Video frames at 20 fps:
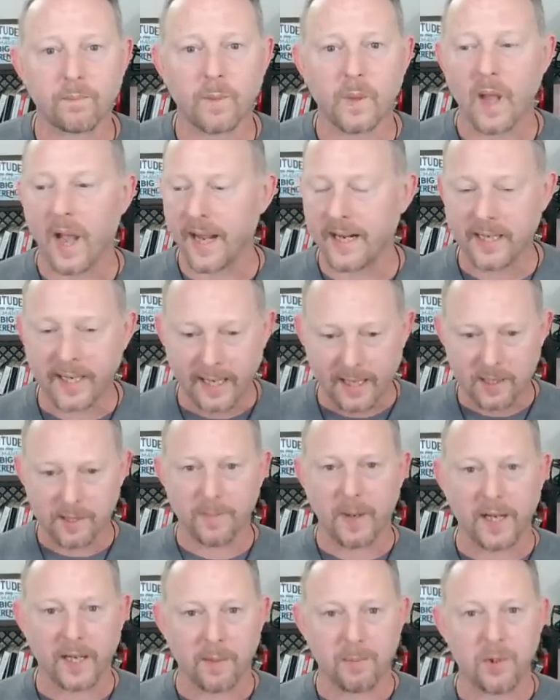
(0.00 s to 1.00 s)
I had to get to
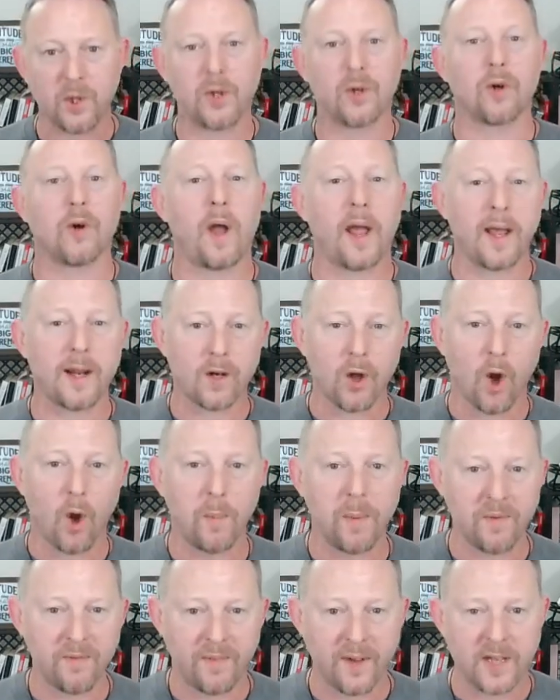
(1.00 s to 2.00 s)
my computer. I had to
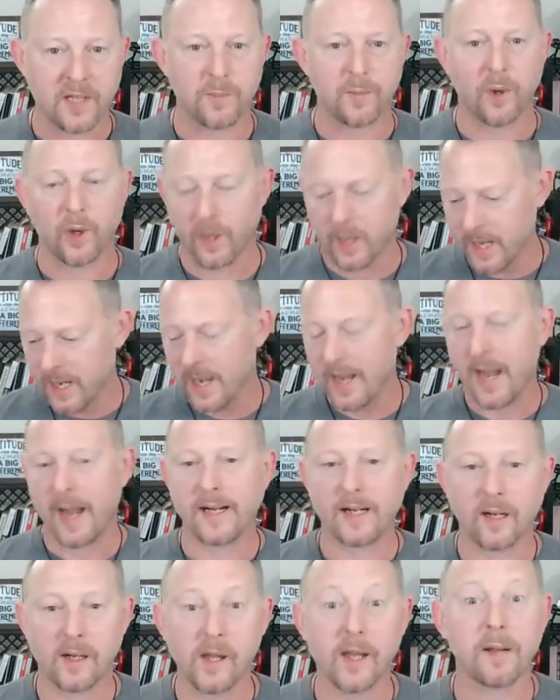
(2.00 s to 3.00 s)
open Facebook. I
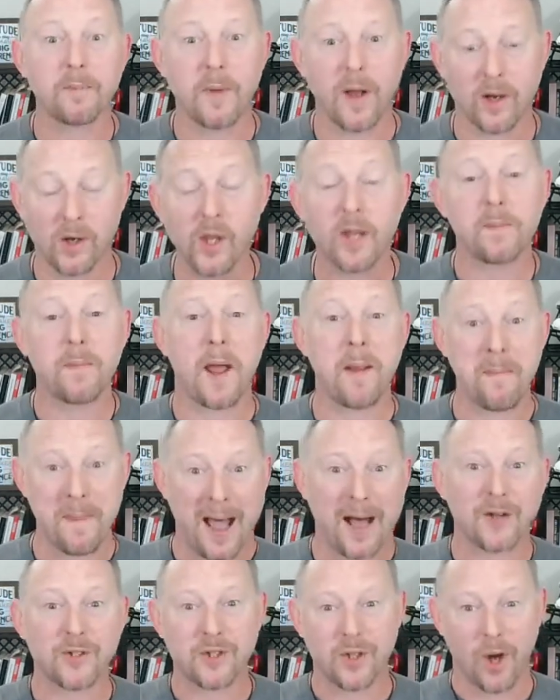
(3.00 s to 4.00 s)
had to click my
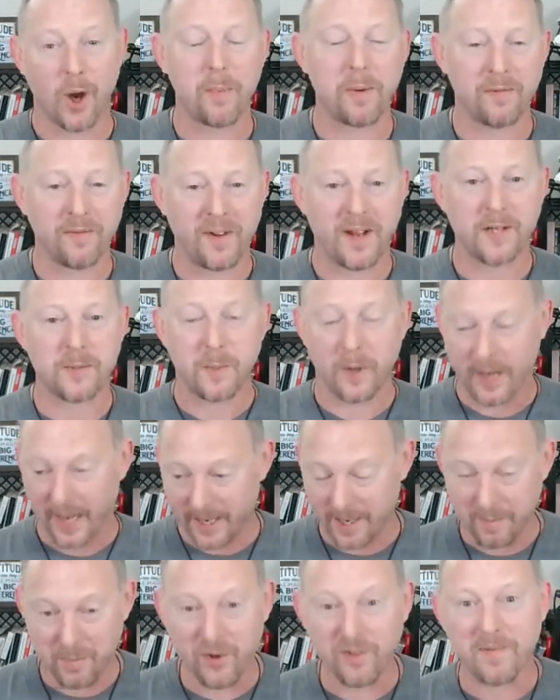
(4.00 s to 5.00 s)
mouse to open Facebook. I
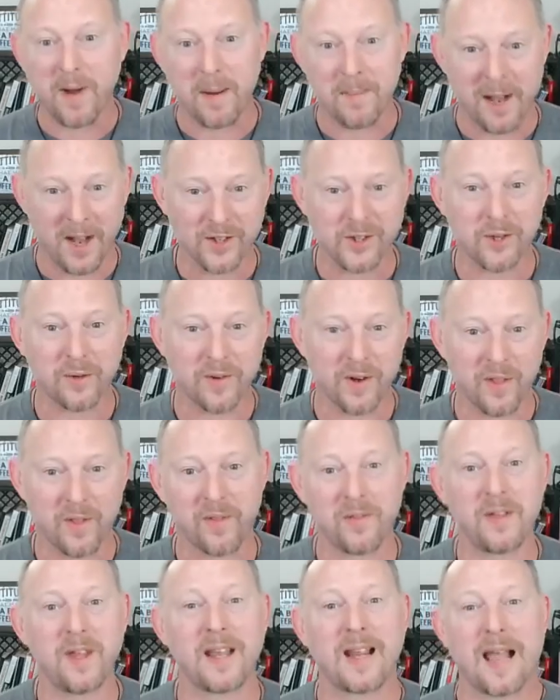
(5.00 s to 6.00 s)
had to move my mouse over to
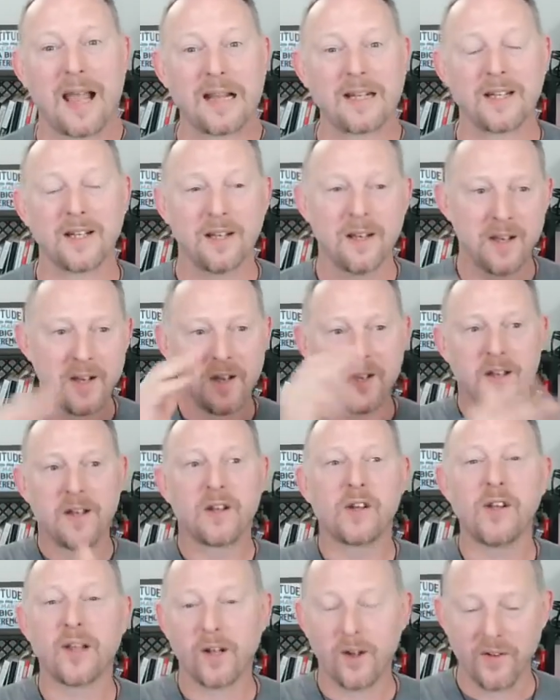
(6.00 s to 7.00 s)
the thing. I had to
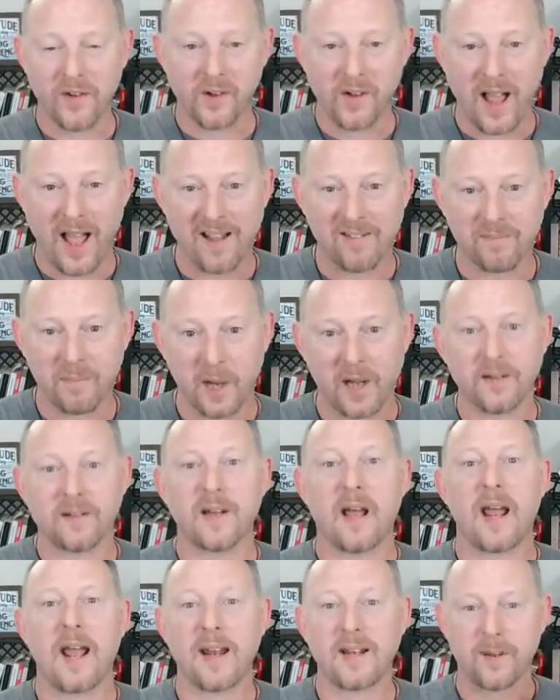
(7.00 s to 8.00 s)
click on the live
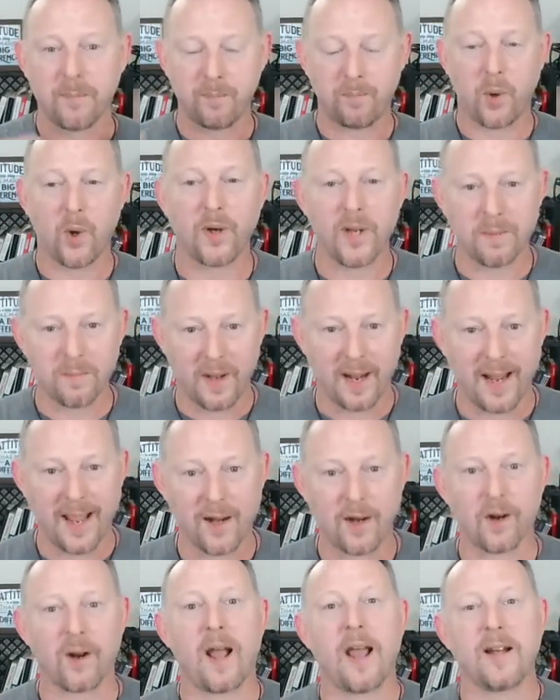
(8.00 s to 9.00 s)
button. I had to put in my
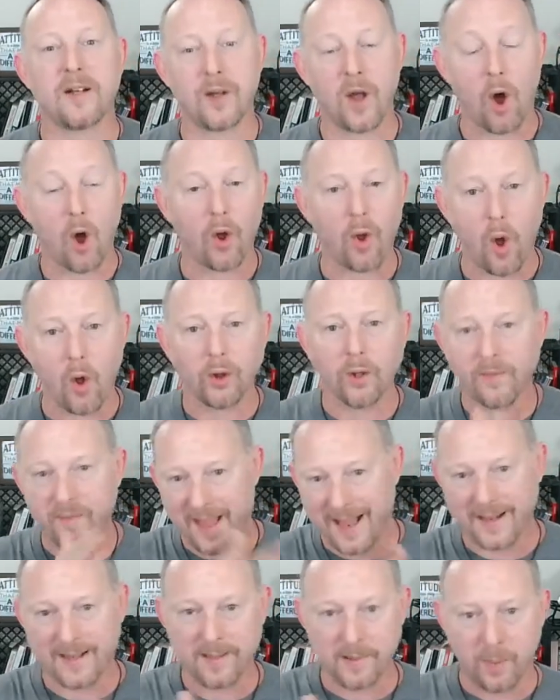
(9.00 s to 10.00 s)
header. All of
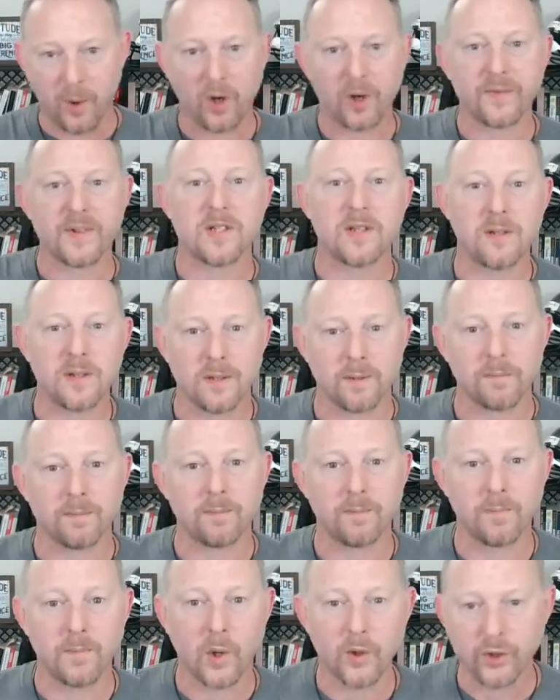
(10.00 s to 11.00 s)
that is a part of a system.
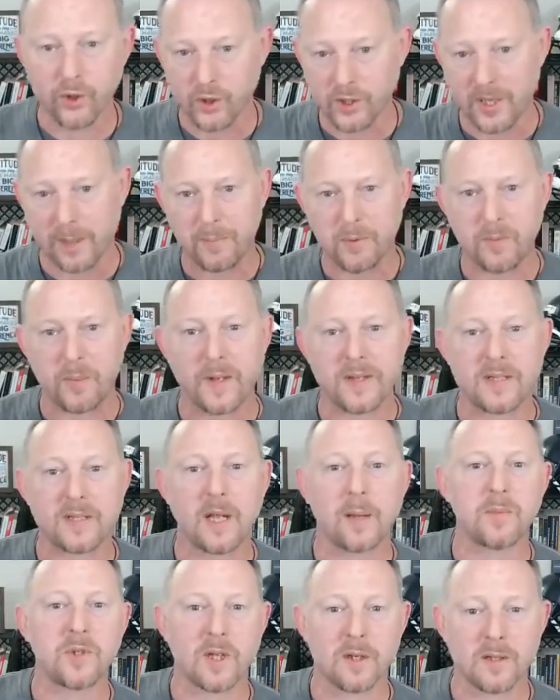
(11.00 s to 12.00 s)
Those are steps by
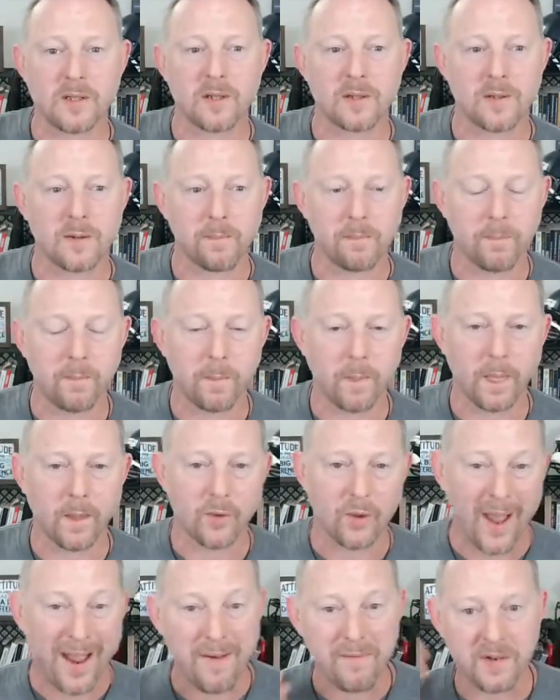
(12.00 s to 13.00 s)
steps in a system.
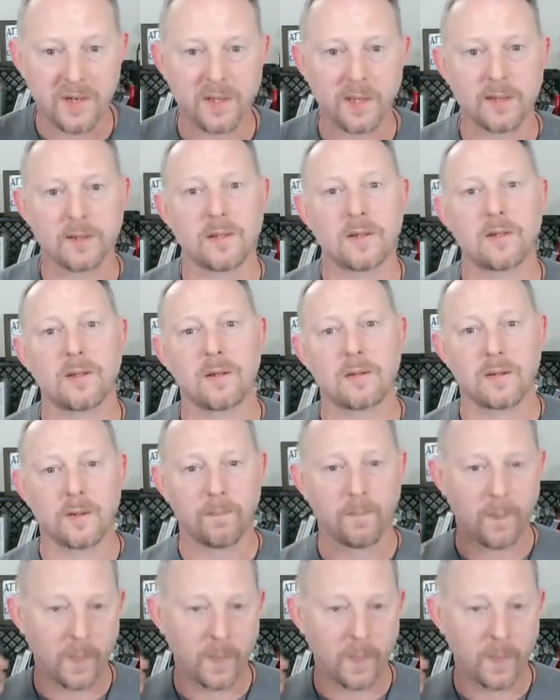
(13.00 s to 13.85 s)
So everything is a system.